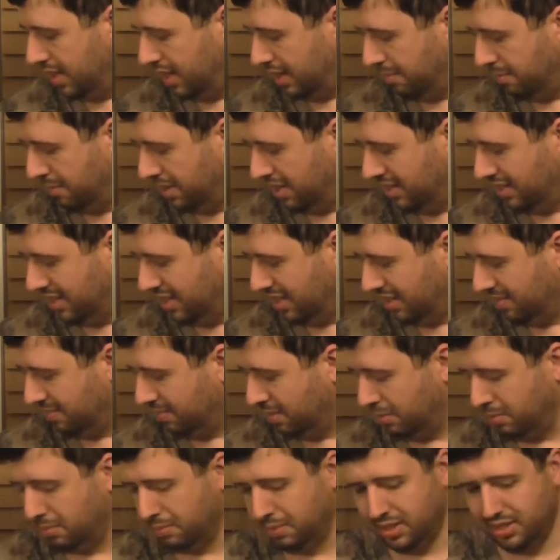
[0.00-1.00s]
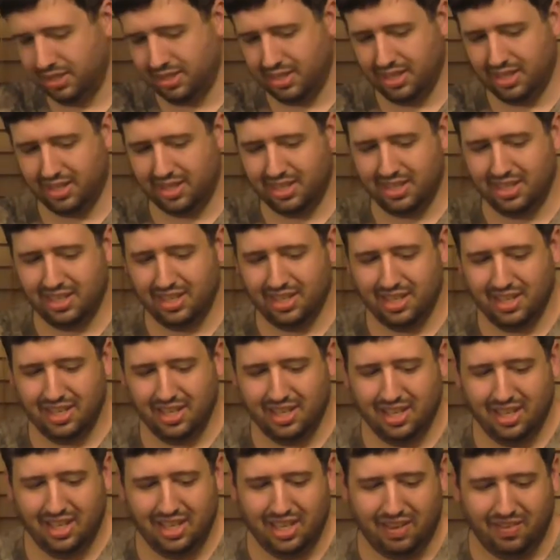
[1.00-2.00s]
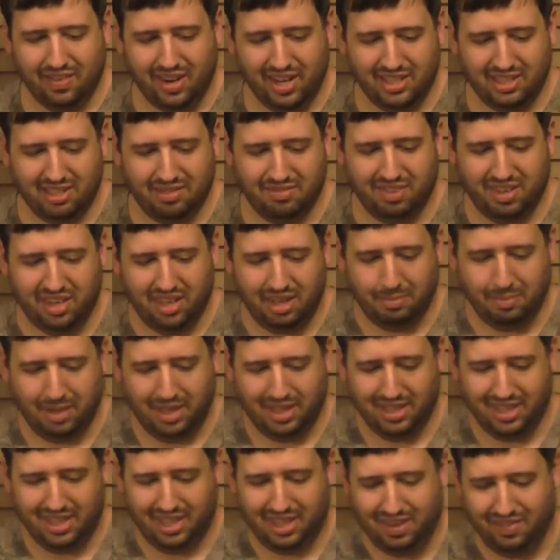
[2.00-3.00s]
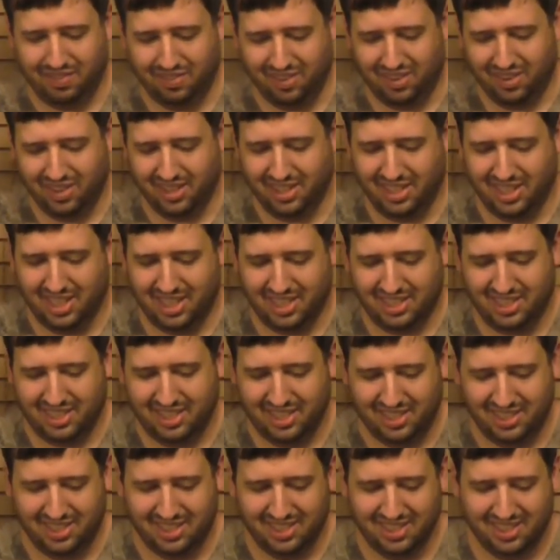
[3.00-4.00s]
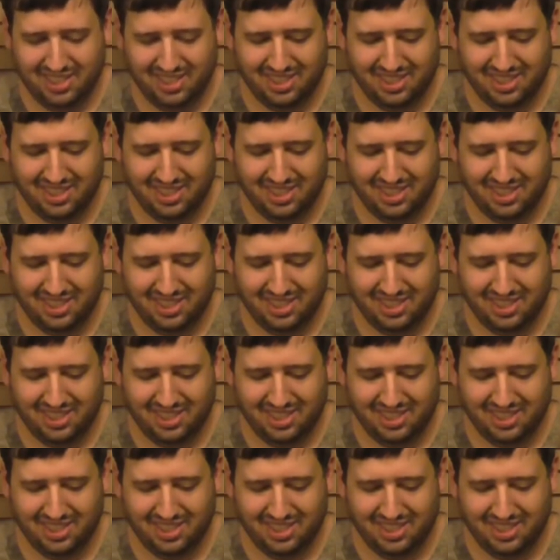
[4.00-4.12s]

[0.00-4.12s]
And you might think, people might think, you watch this video, you might think I'm rolling nuts here.